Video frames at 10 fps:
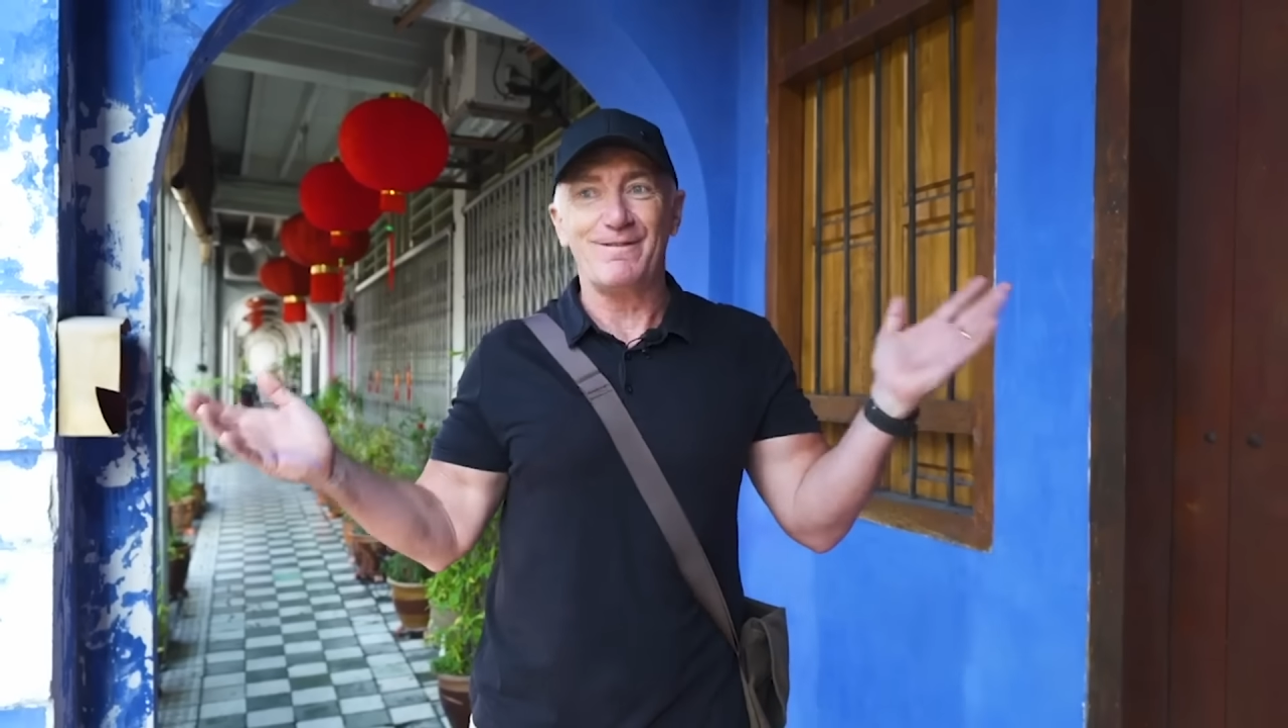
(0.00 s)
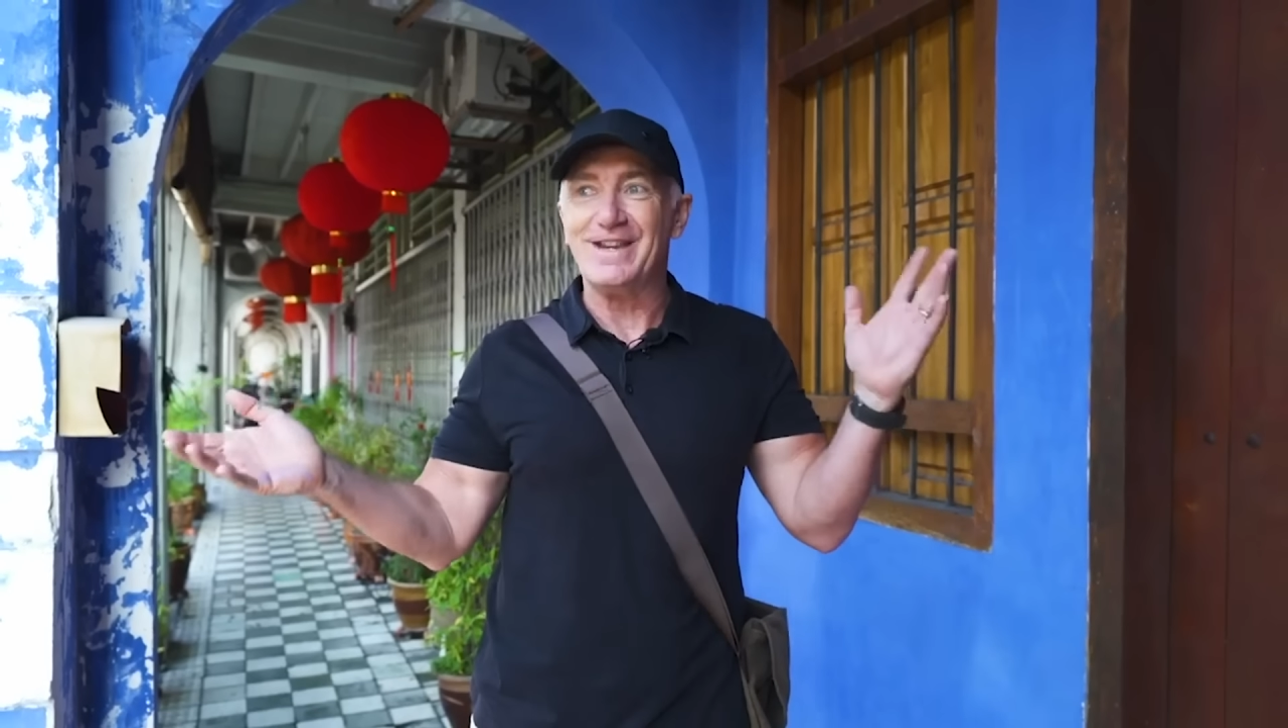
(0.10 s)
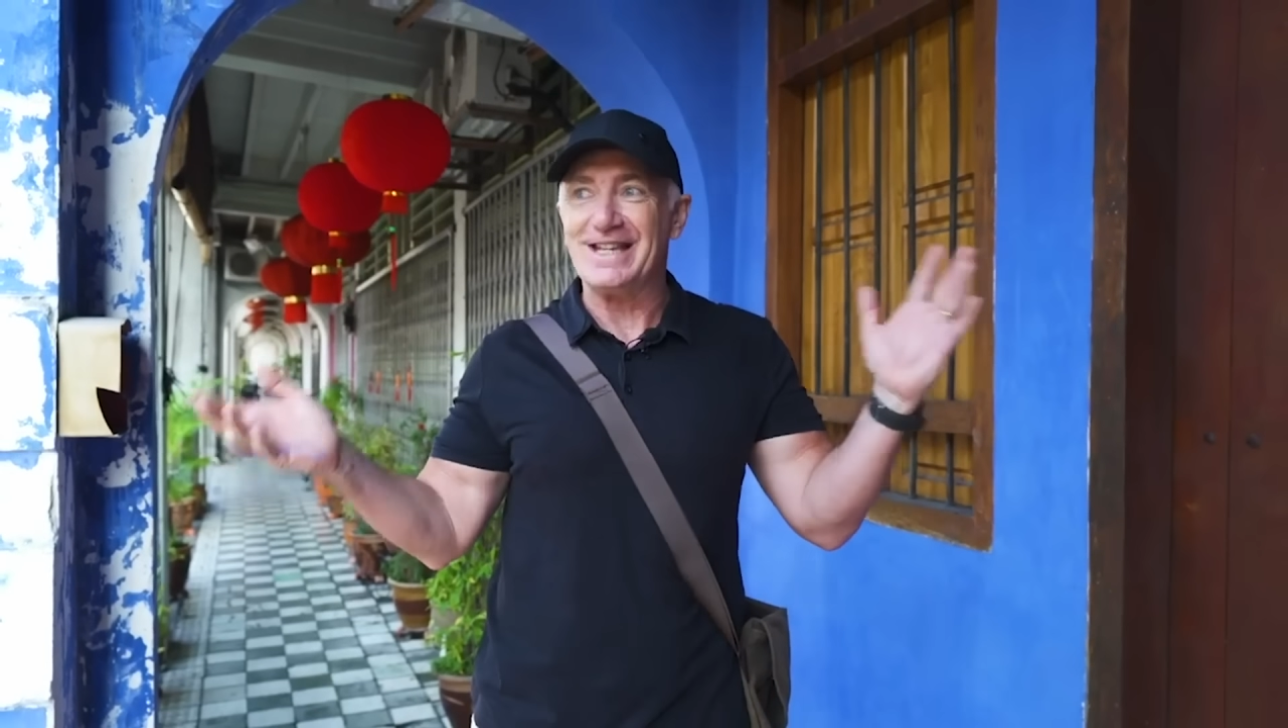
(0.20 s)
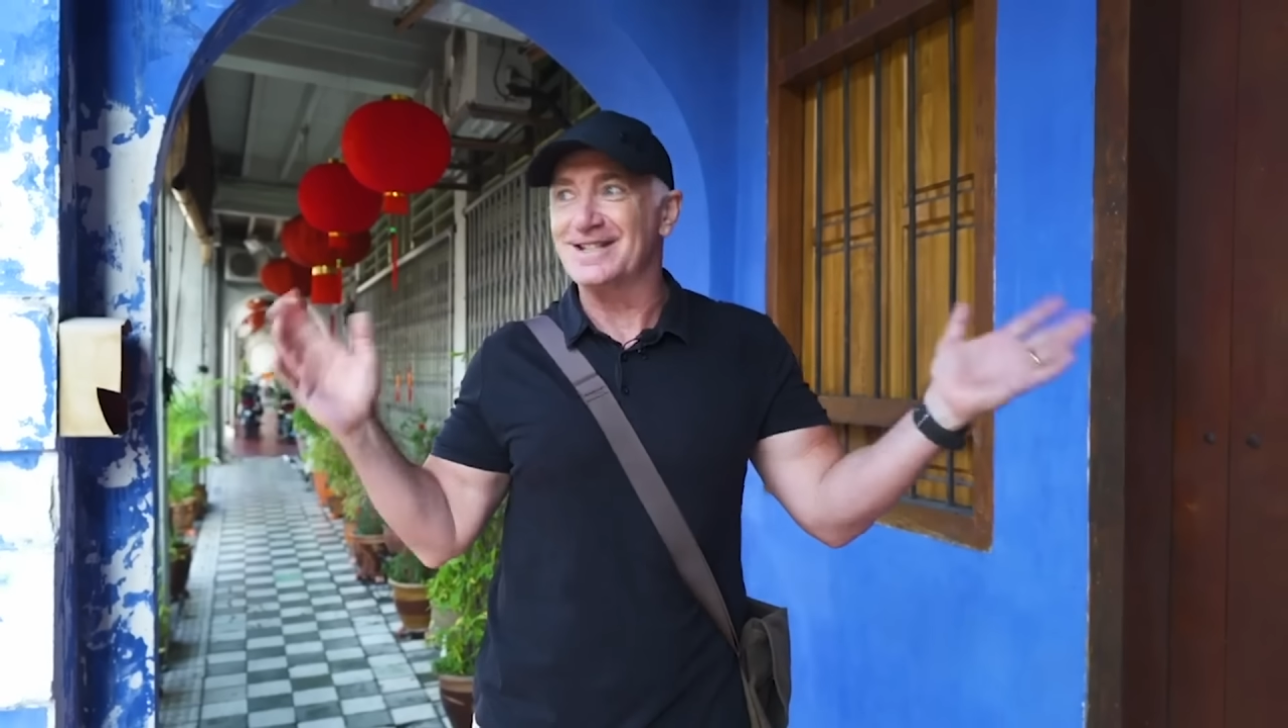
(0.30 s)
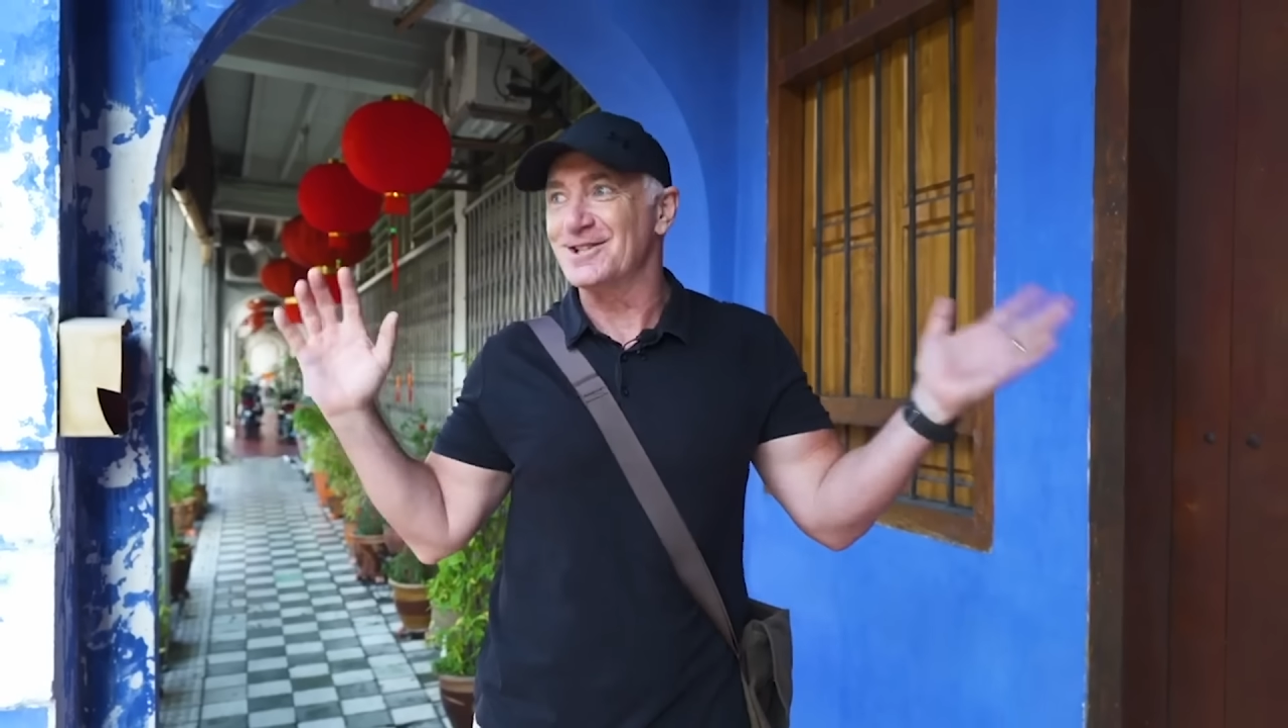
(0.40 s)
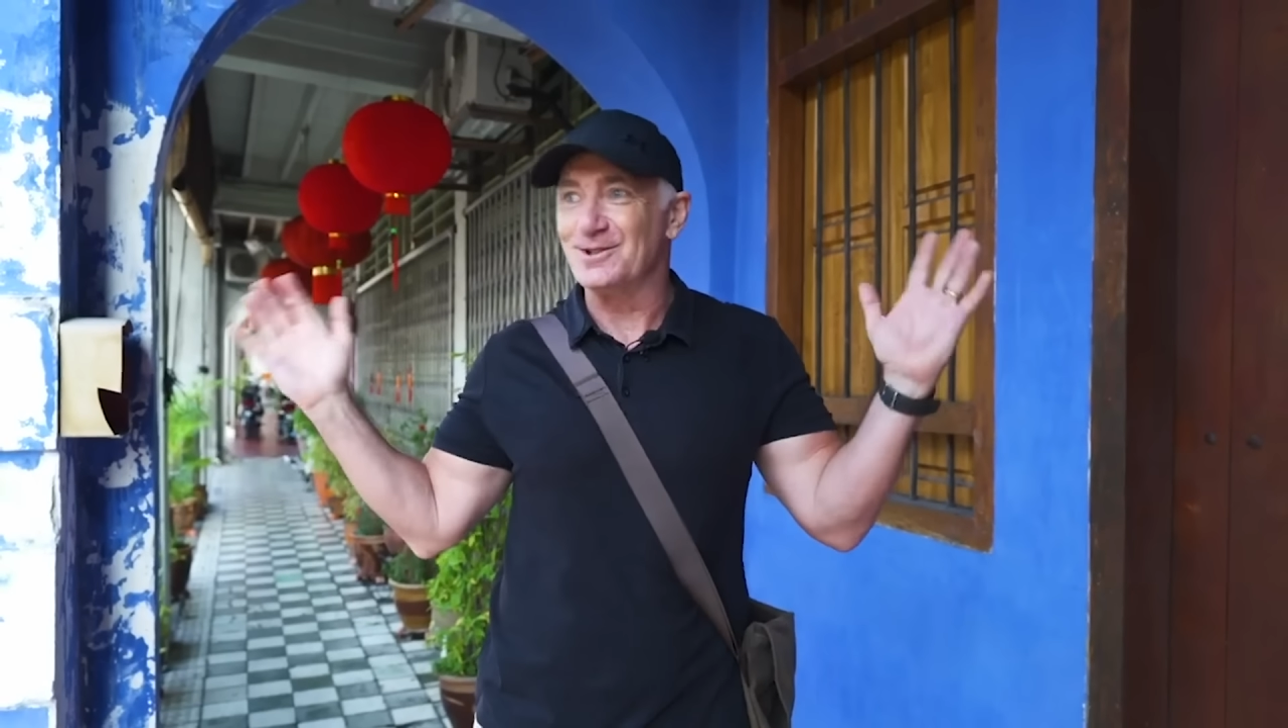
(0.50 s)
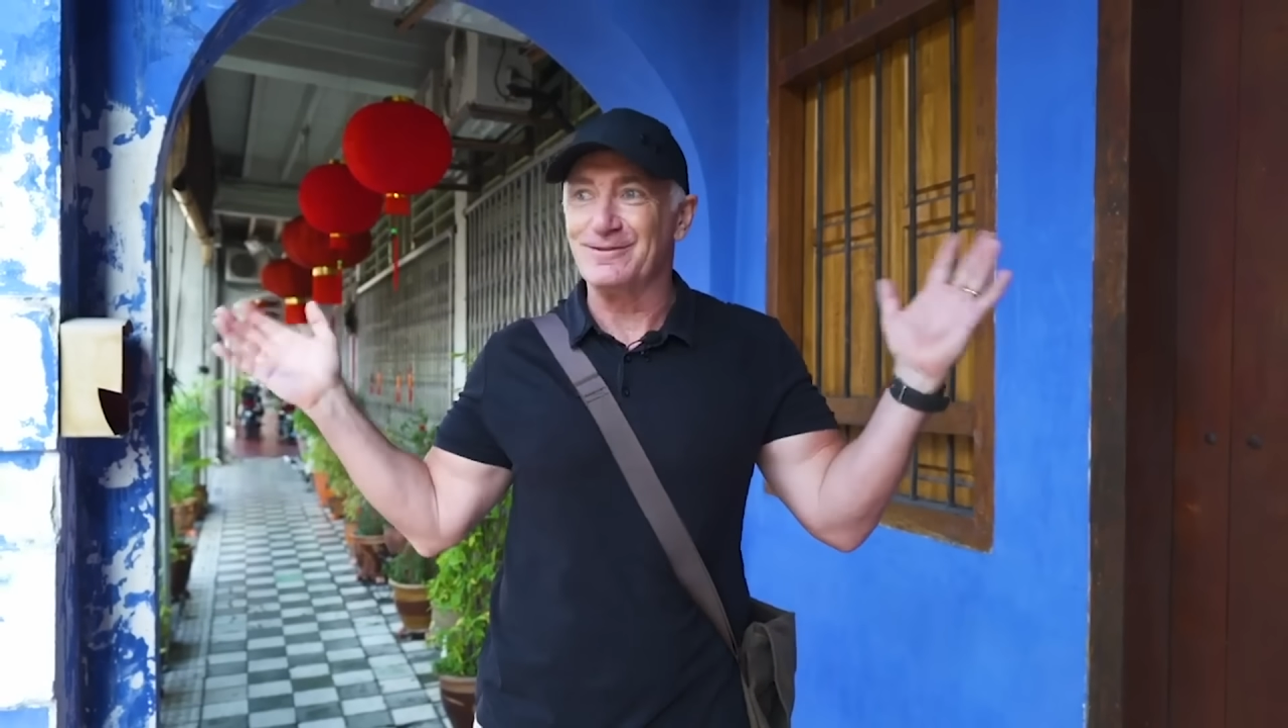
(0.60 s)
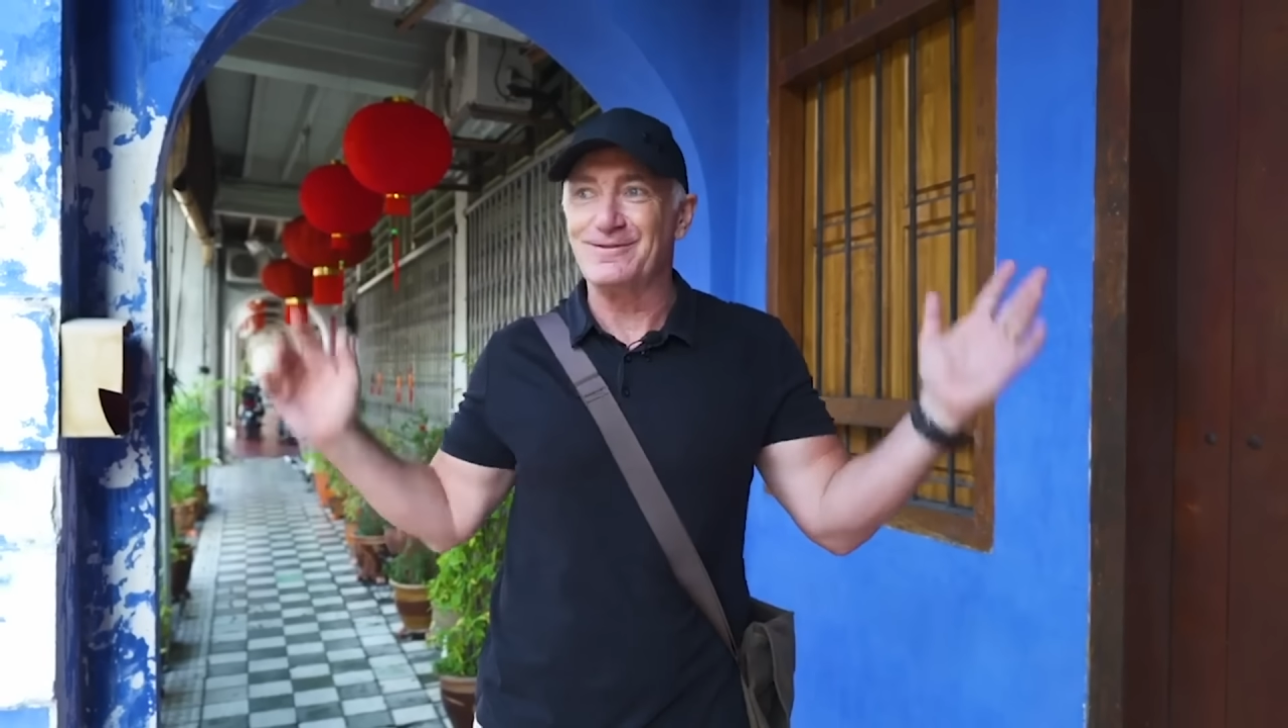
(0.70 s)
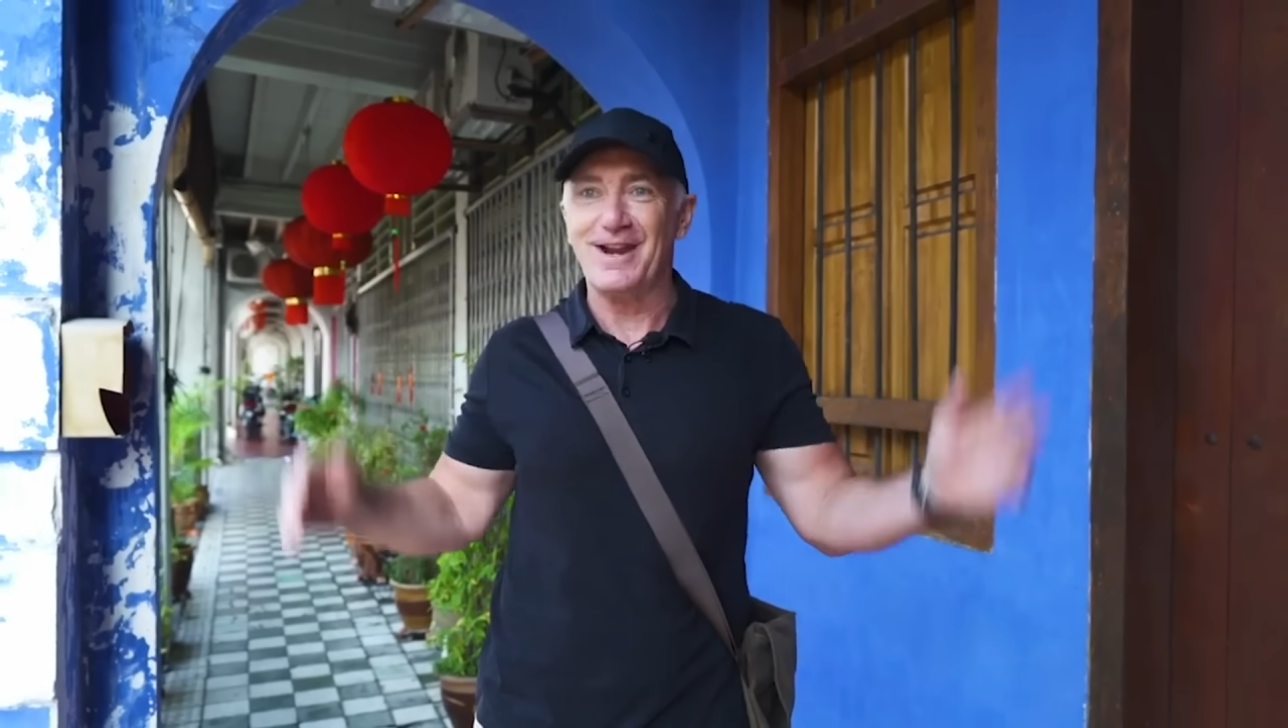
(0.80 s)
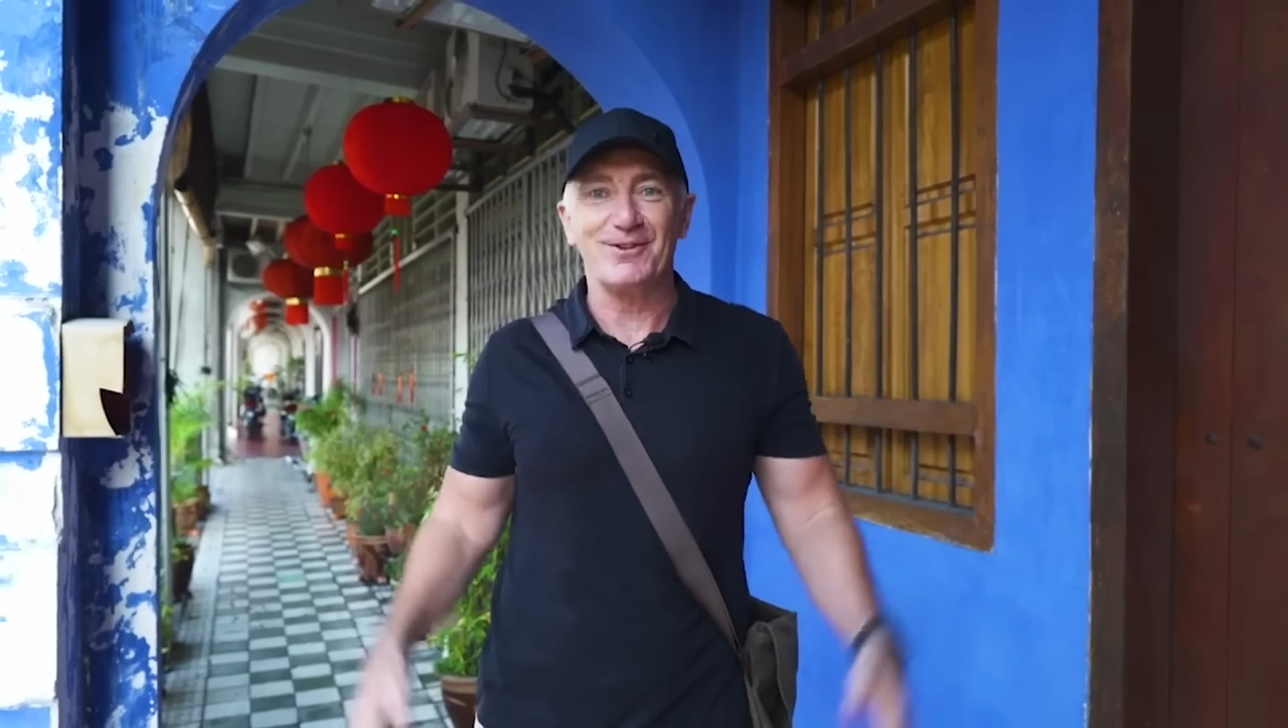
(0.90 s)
feast of